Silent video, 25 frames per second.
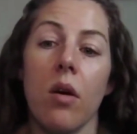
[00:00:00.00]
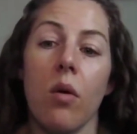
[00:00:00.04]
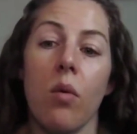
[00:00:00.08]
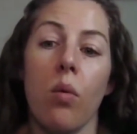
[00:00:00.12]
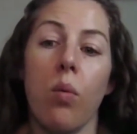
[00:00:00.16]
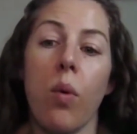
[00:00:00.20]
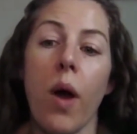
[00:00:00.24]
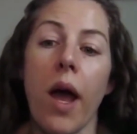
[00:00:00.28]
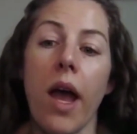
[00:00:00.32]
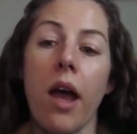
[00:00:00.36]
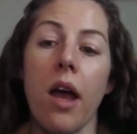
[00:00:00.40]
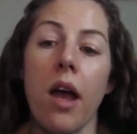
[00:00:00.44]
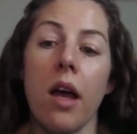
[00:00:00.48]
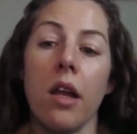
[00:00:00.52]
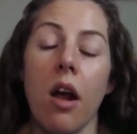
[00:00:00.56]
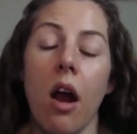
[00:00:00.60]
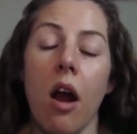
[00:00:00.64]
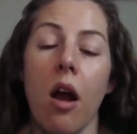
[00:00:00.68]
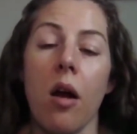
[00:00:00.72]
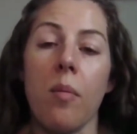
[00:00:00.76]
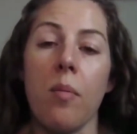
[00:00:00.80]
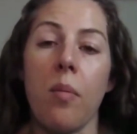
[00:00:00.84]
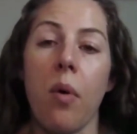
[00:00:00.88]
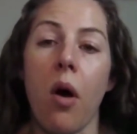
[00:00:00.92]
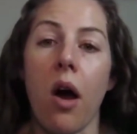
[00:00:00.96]
when
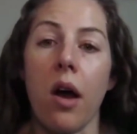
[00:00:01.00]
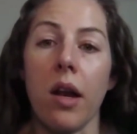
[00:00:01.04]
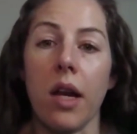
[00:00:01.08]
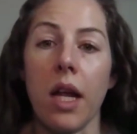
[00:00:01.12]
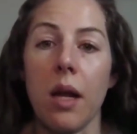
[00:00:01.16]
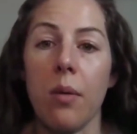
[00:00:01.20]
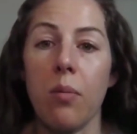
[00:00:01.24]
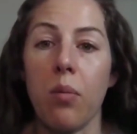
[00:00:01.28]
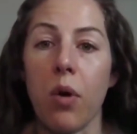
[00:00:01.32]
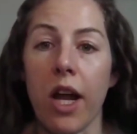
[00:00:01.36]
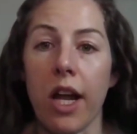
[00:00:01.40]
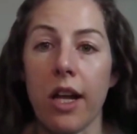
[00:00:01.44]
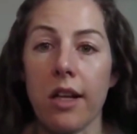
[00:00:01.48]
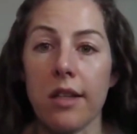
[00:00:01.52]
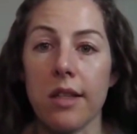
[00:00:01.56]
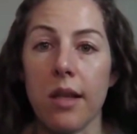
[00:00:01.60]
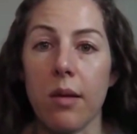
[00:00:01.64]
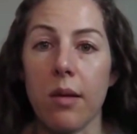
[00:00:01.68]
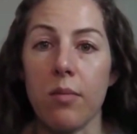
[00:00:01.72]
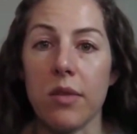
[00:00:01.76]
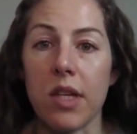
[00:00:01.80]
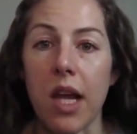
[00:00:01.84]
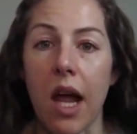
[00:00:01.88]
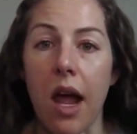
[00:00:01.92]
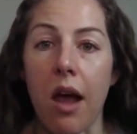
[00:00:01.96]
our body breaks
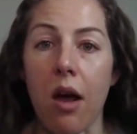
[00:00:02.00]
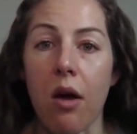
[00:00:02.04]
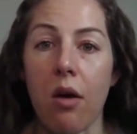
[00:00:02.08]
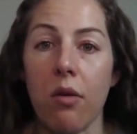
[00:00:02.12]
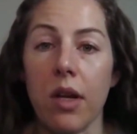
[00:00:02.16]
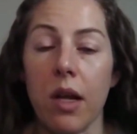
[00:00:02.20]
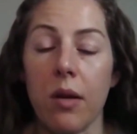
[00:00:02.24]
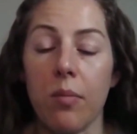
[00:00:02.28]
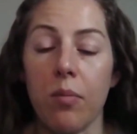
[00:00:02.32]
them down,